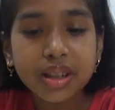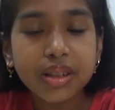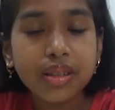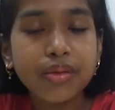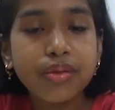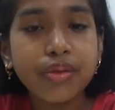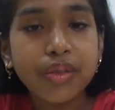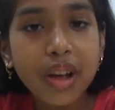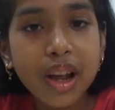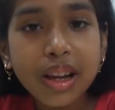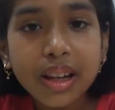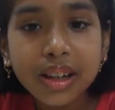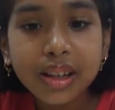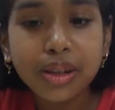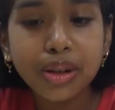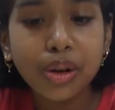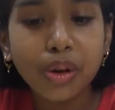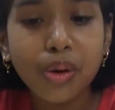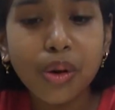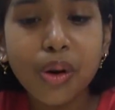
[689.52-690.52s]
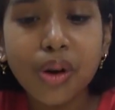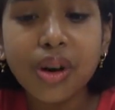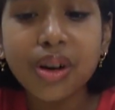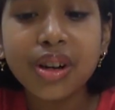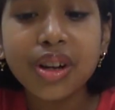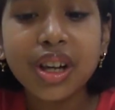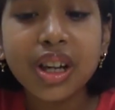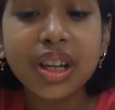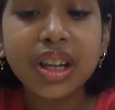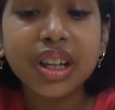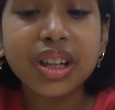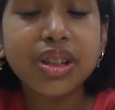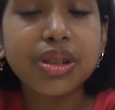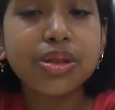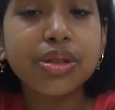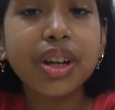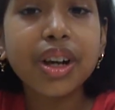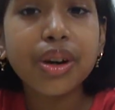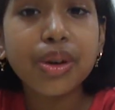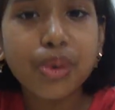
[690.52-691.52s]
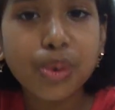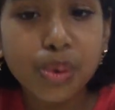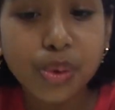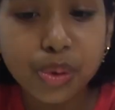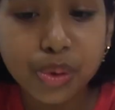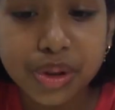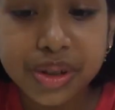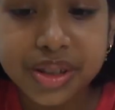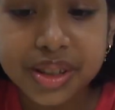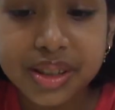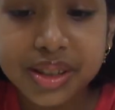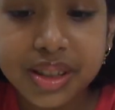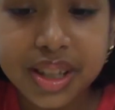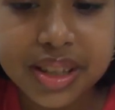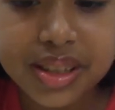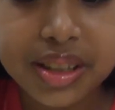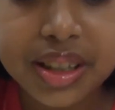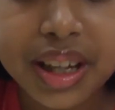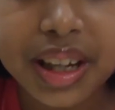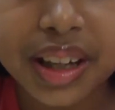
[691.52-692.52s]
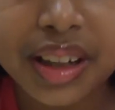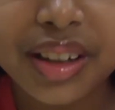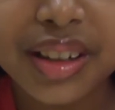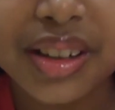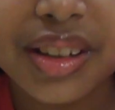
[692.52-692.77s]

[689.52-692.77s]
will grow into the roots. This thing,